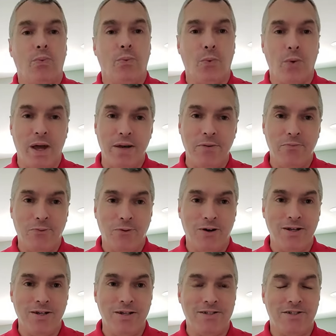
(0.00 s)
When
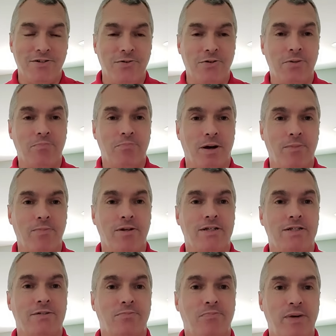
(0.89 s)
one is doing
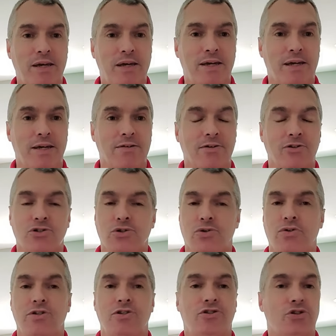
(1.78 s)
public speaking, there's
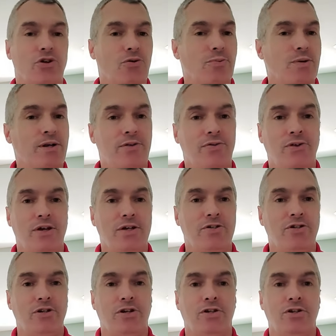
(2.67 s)
only so many
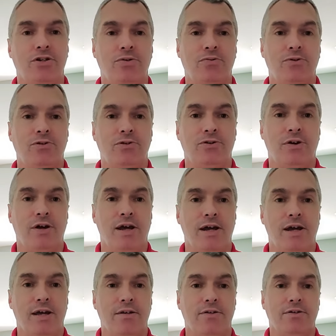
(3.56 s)
things you can do with your
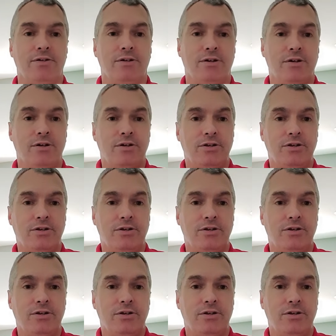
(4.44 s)
hands.